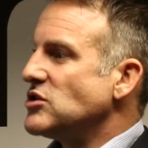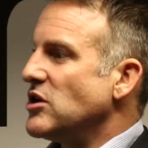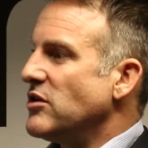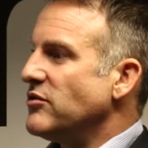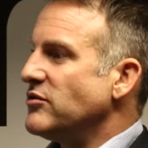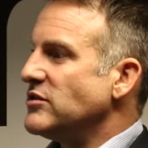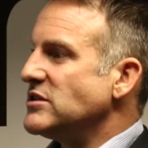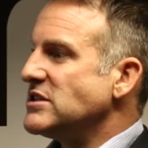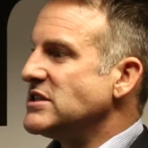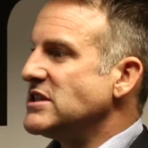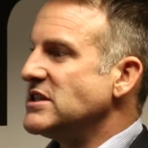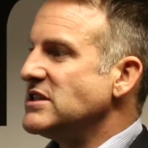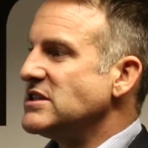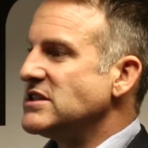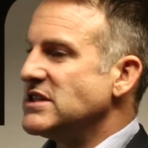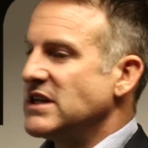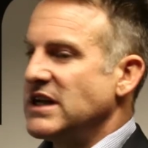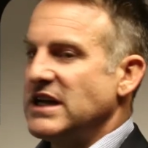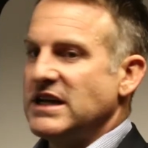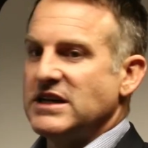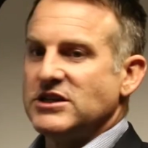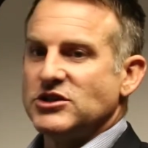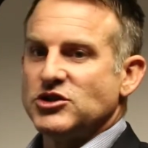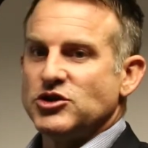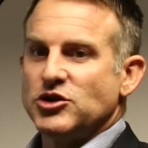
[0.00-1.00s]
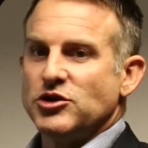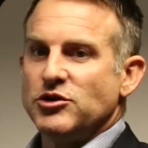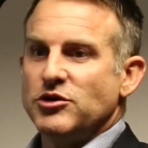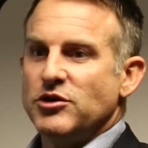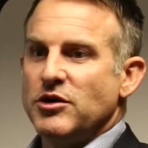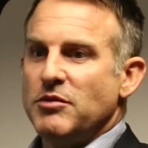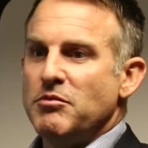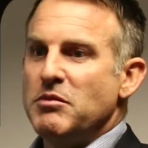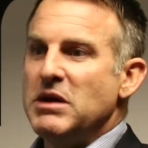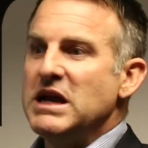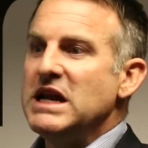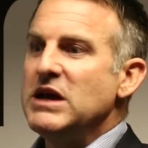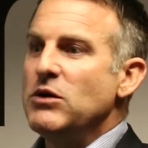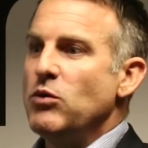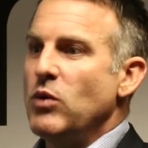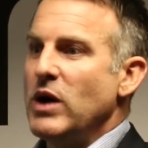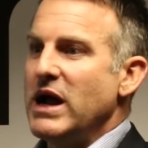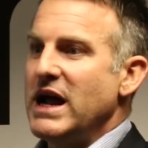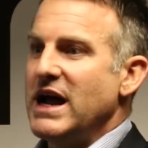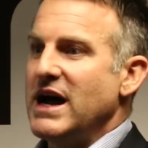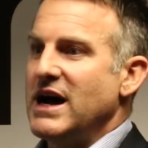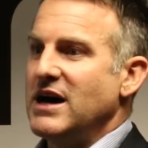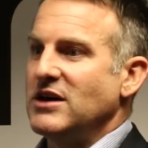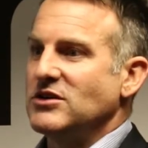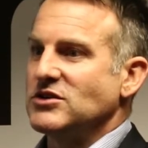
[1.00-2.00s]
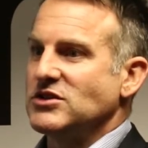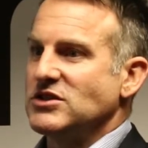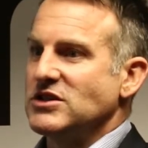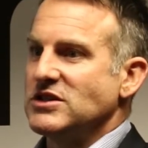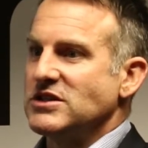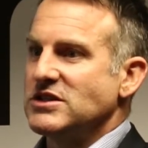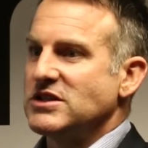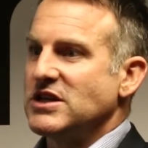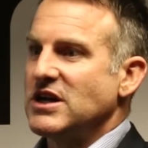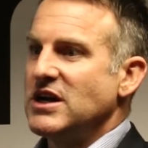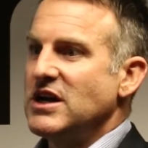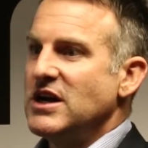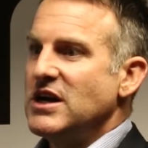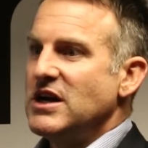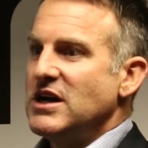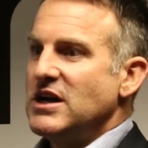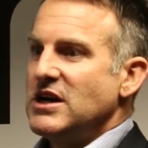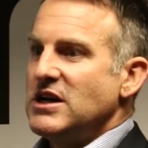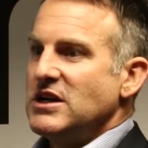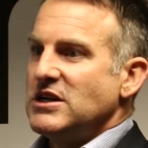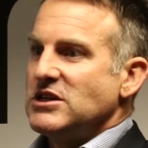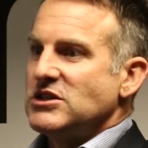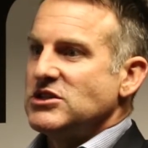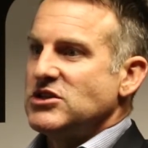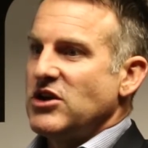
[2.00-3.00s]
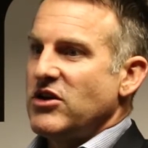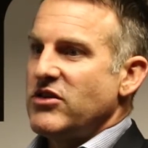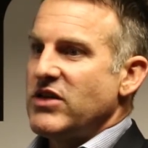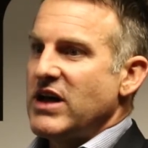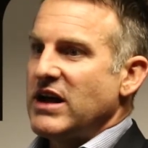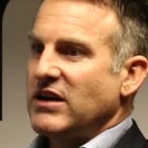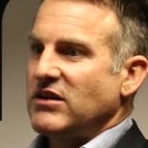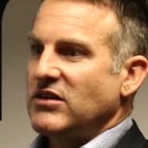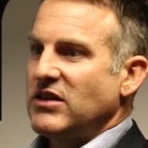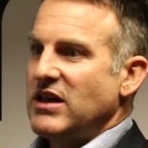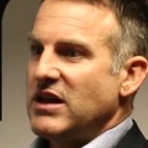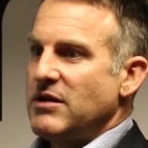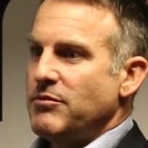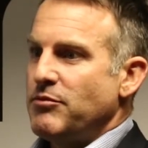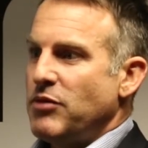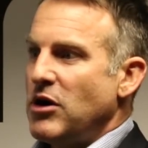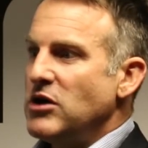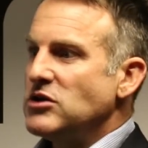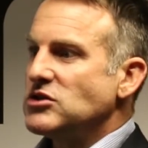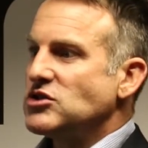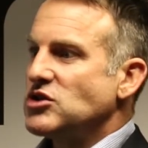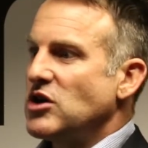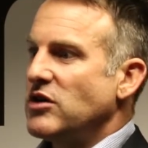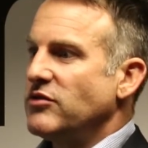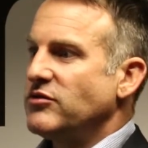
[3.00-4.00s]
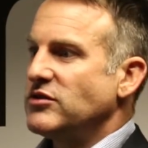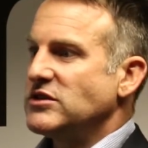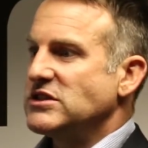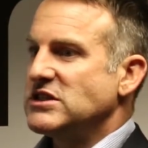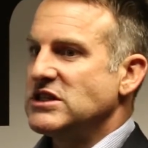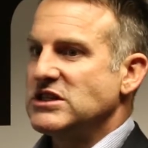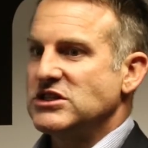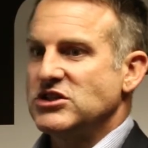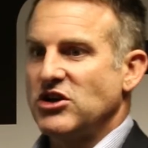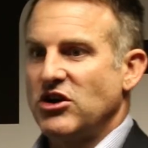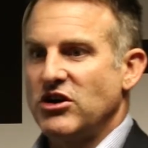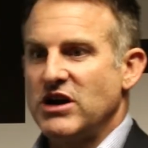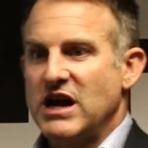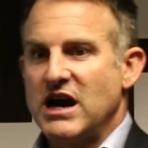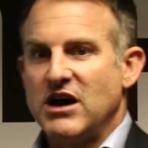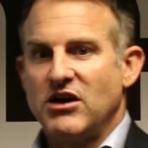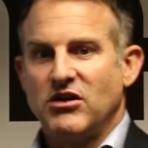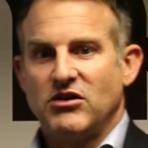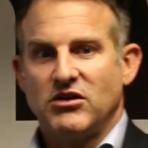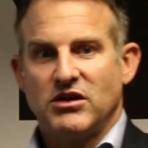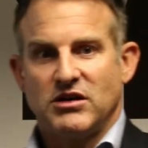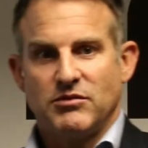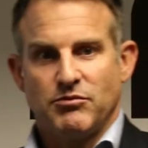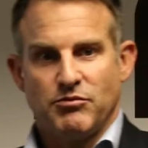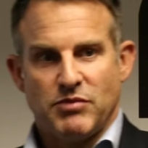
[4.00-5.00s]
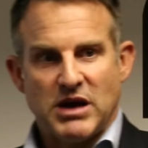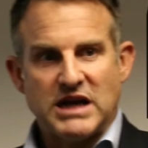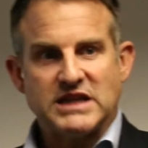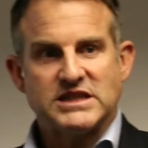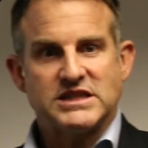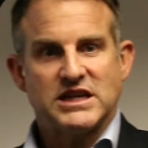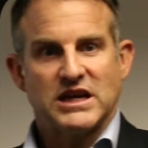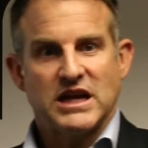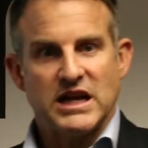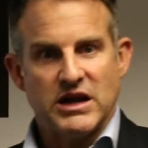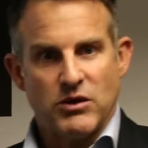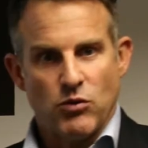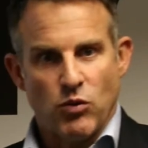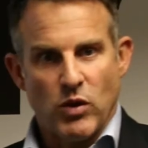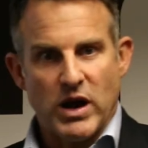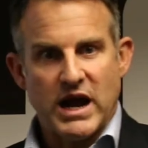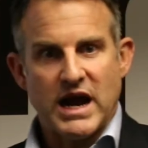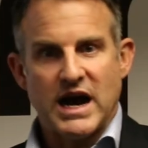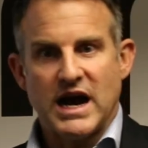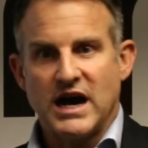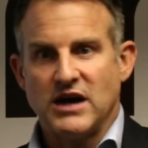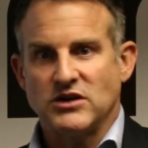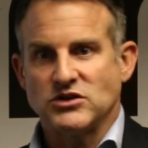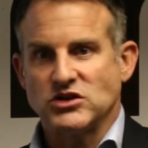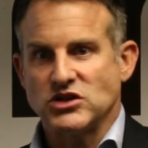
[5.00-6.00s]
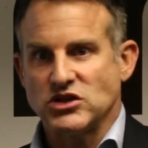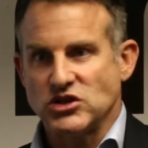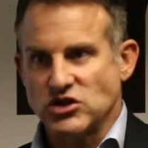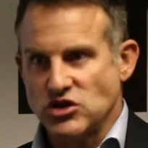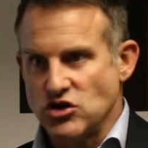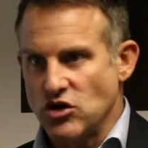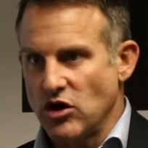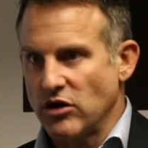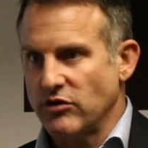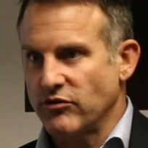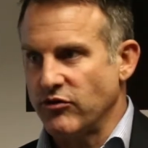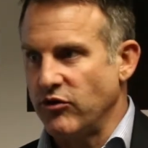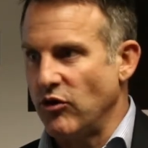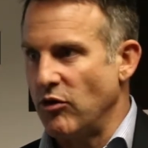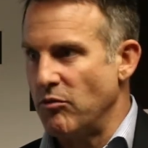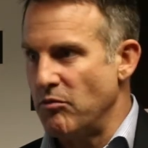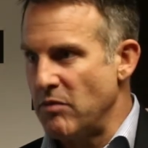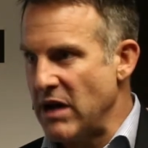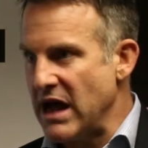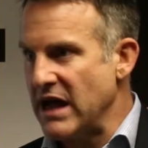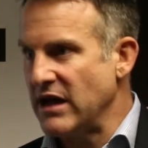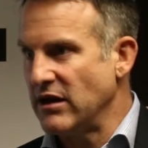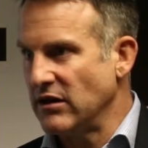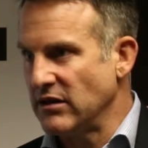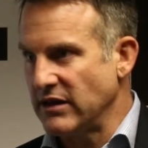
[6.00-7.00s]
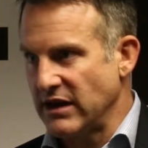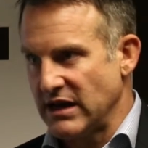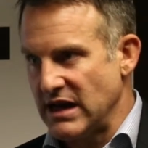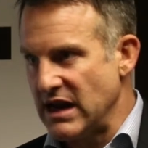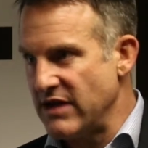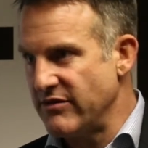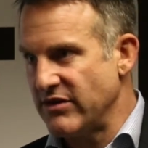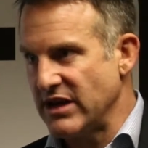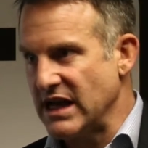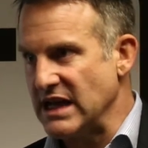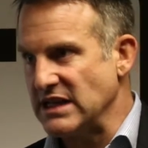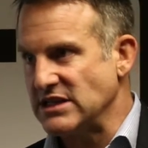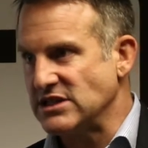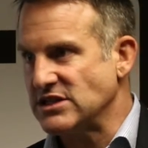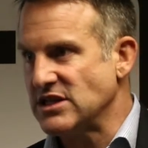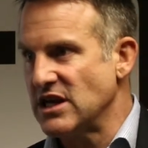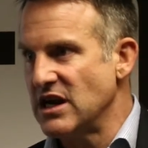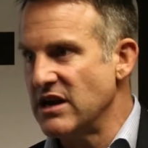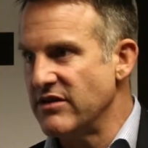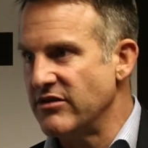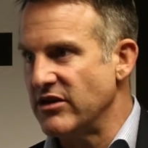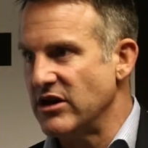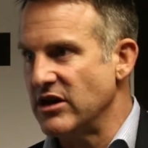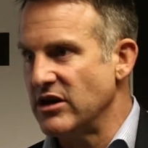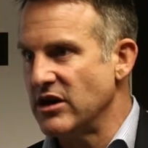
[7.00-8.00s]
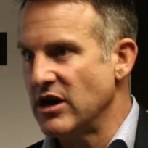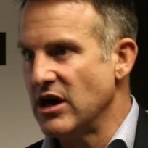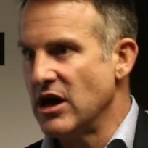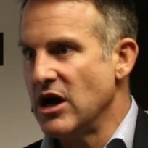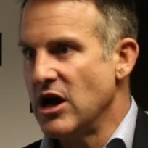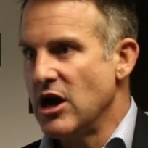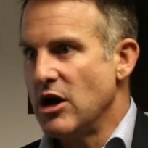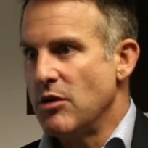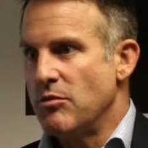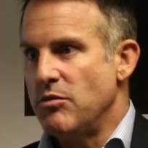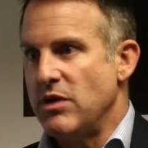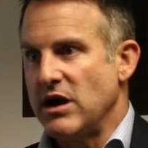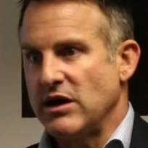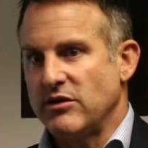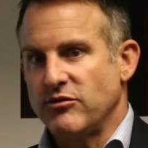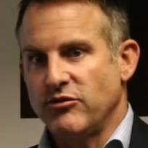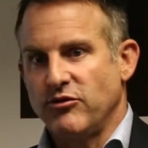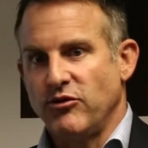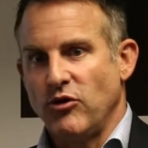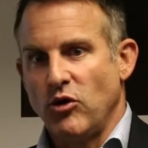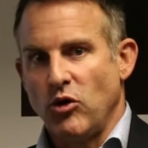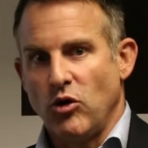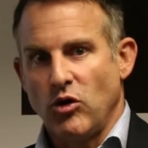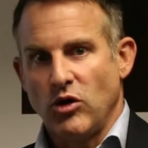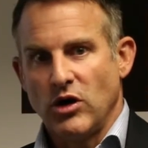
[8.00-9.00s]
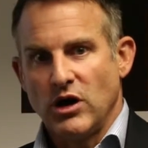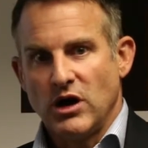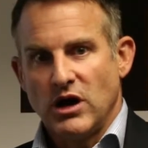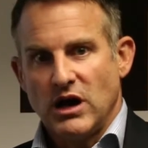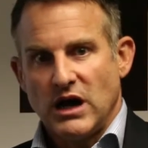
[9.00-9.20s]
offices into mini warehouses so that their post offices are now basically warehouses, not for mail that never gets delivered, but for